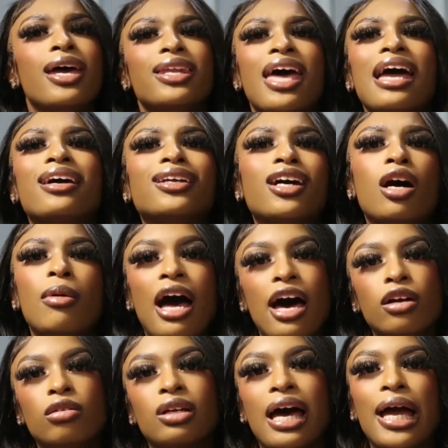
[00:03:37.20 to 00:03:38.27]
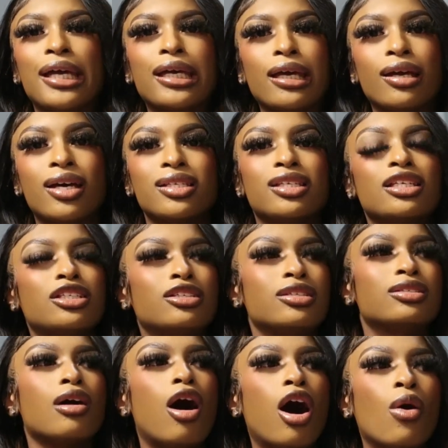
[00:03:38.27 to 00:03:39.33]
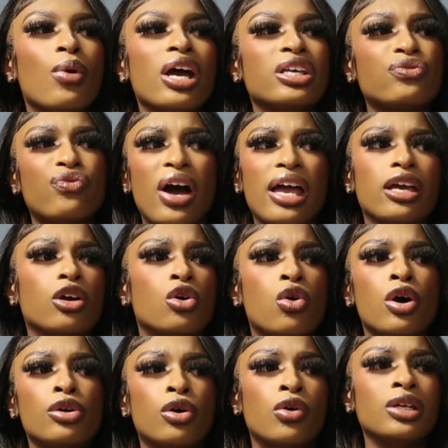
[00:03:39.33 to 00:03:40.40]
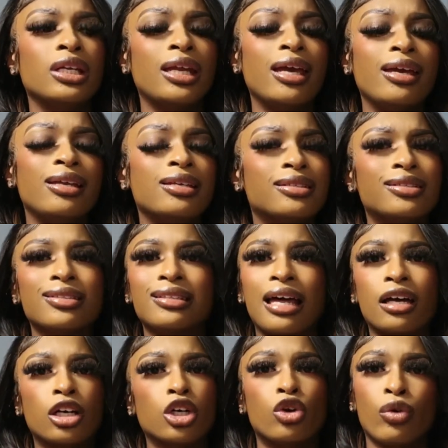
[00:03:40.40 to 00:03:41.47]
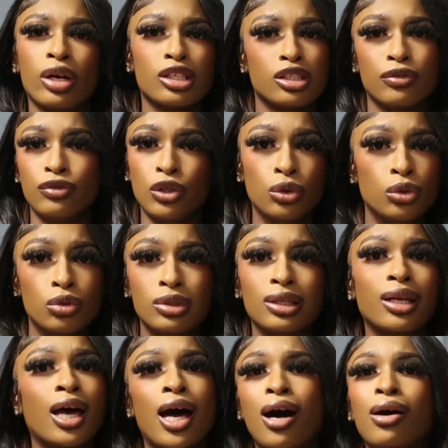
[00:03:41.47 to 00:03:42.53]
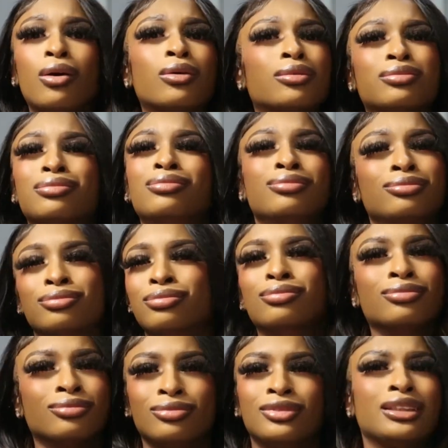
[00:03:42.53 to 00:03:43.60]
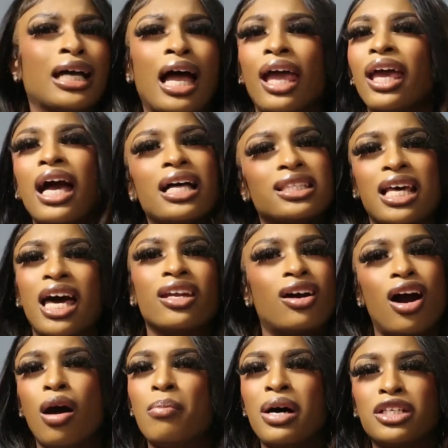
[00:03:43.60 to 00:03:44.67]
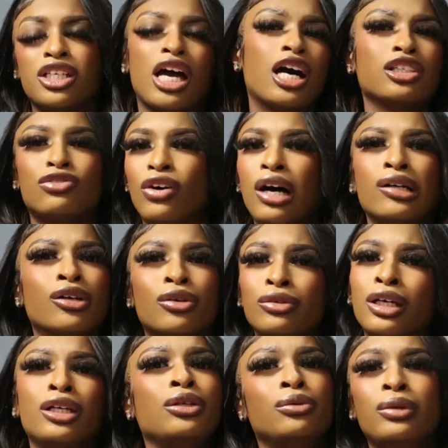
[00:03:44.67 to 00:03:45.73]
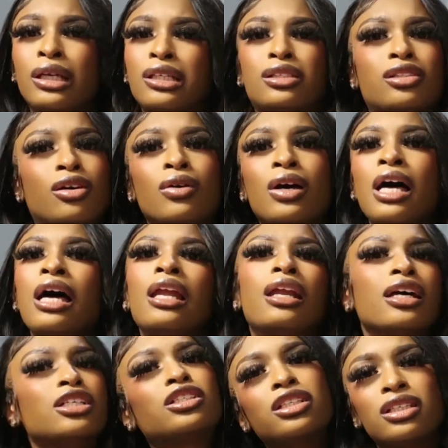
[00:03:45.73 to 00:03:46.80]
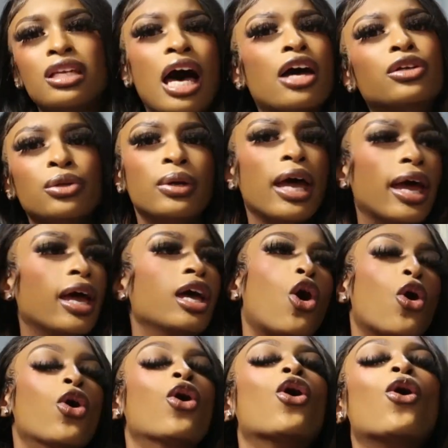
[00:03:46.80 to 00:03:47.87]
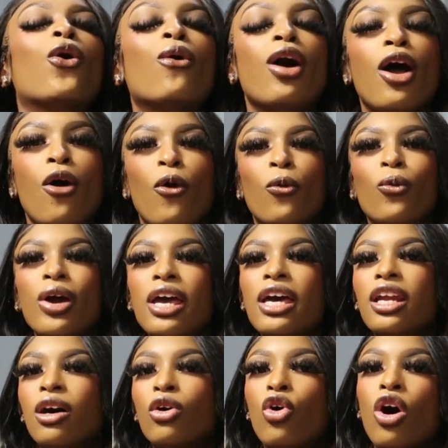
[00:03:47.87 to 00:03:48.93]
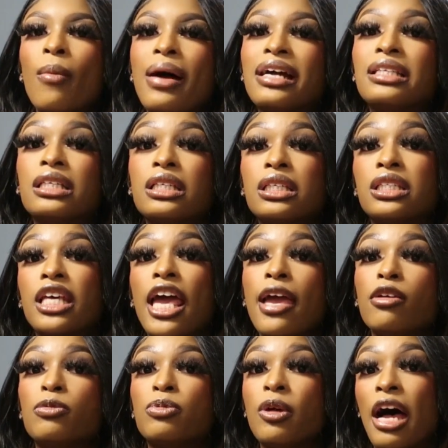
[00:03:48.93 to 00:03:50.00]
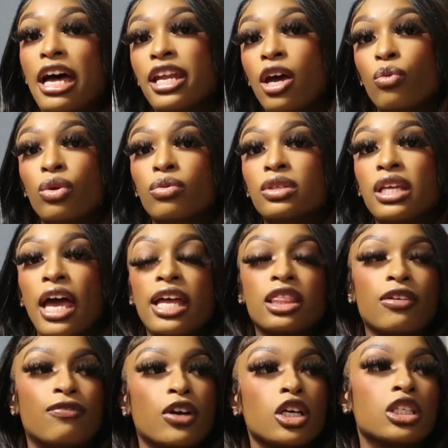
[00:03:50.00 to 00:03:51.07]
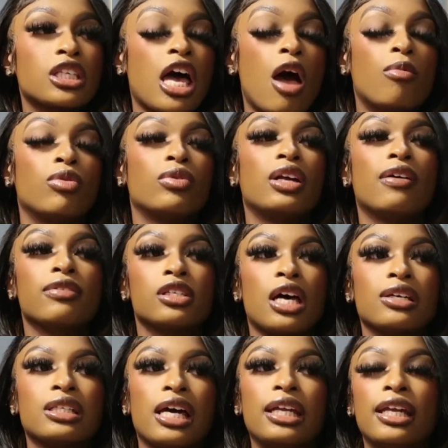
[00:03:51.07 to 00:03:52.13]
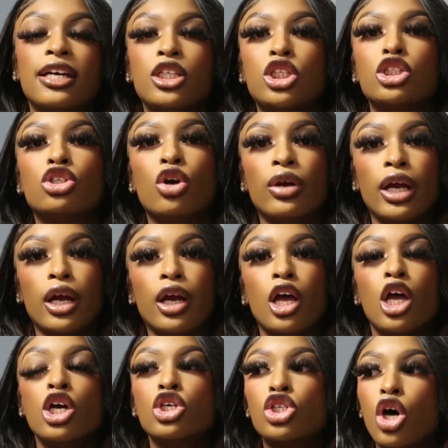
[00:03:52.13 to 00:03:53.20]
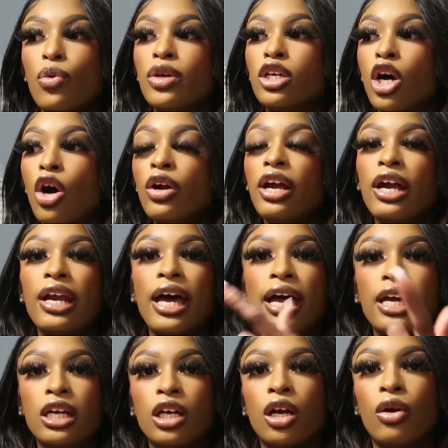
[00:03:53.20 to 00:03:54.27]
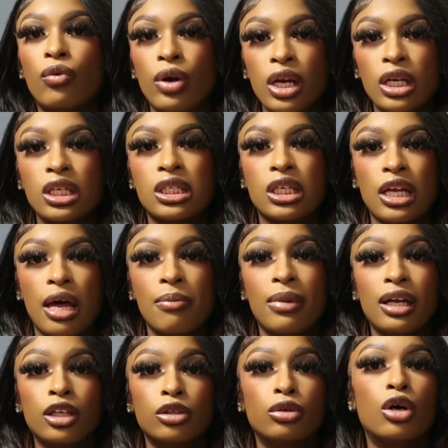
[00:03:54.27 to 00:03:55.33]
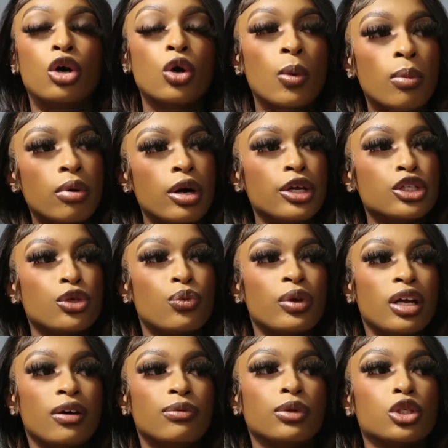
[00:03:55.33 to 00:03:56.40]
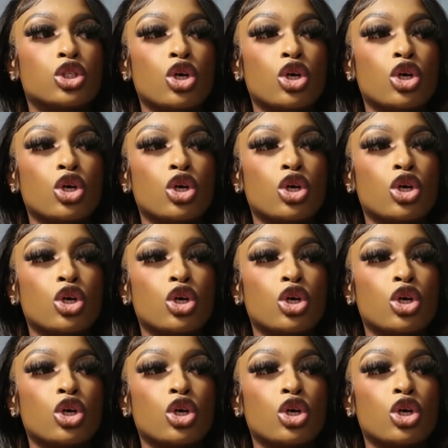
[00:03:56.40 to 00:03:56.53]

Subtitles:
And that club, I don't like it because it's just always fighting going on in there, and it's just like aggressive dudes, and I ain't got time to call my child's father on none of you niggas, so let's just not do that. So we ended up going back to the same spot that we was at the first time or whatever. So I was like, let's just go there. So we go there, and I ended up running into like my little homeboys or whatever.